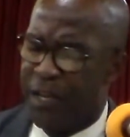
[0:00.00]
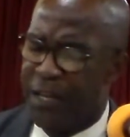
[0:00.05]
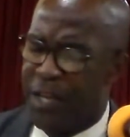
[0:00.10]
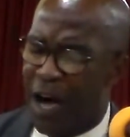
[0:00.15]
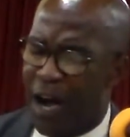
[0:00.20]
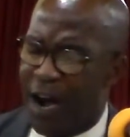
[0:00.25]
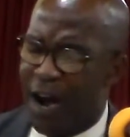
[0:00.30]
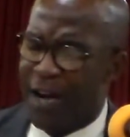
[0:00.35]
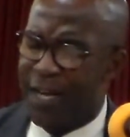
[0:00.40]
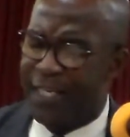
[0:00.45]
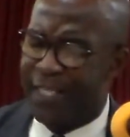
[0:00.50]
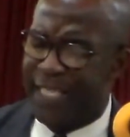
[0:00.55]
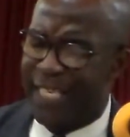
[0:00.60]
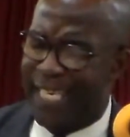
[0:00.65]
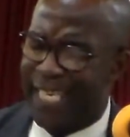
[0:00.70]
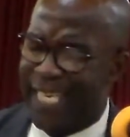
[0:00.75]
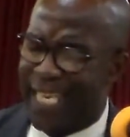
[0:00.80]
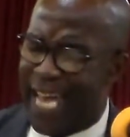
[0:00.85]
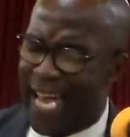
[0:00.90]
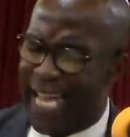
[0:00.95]
nor
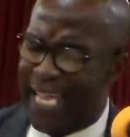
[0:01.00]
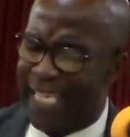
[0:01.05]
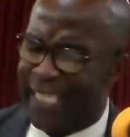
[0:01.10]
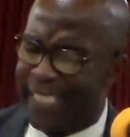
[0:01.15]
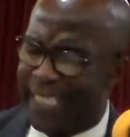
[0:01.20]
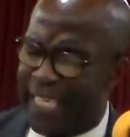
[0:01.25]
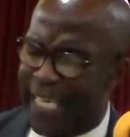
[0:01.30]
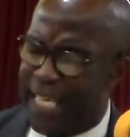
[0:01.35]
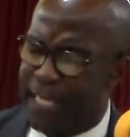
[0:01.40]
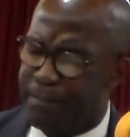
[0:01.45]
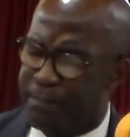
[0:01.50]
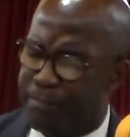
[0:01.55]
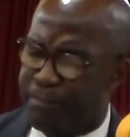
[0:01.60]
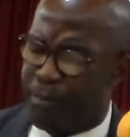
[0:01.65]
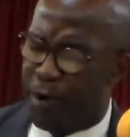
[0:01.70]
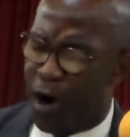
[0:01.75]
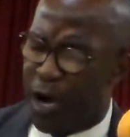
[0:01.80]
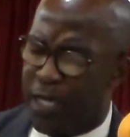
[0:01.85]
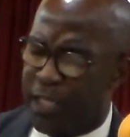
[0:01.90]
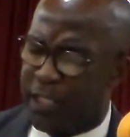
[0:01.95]
delight
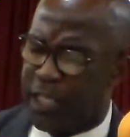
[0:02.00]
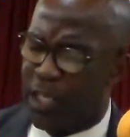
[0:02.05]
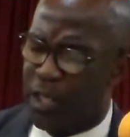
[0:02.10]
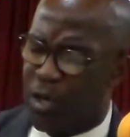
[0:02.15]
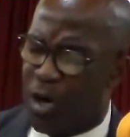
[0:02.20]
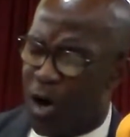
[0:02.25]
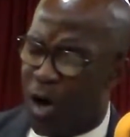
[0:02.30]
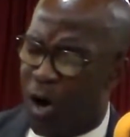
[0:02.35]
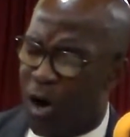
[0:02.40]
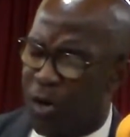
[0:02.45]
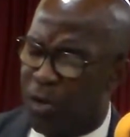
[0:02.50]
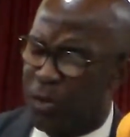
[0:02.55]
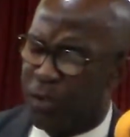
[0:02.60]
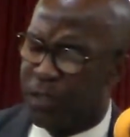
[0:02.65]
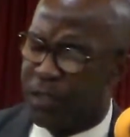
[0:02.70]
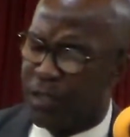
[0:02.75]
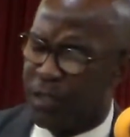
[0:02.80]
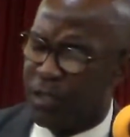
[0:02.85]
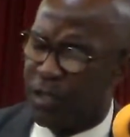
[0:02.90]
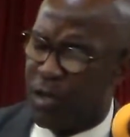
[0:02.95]
in pointing
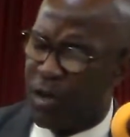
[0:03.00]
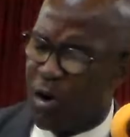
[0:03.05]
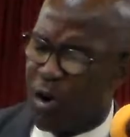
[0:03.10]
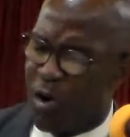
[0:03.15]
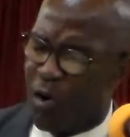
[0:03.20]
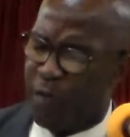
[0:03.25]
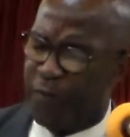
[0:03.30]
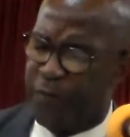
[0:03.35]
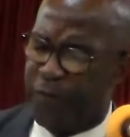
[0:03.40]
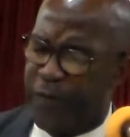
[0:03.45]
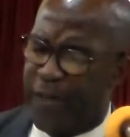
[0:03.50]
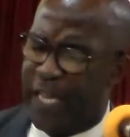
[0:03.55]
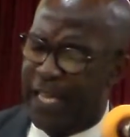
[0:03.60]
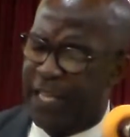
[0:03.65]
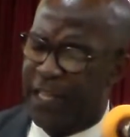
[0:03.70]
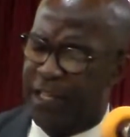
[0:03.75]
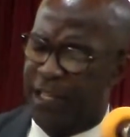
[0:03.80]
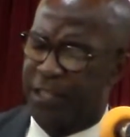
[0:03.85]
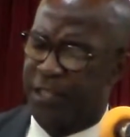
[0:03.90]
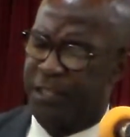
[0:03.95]
out her
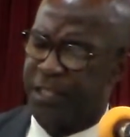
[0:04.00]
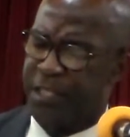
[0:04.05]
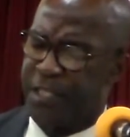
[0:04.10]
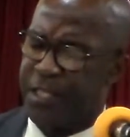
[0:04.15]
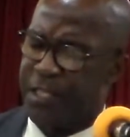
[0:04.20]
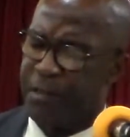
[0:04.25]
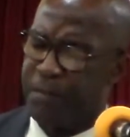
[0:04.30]
failures.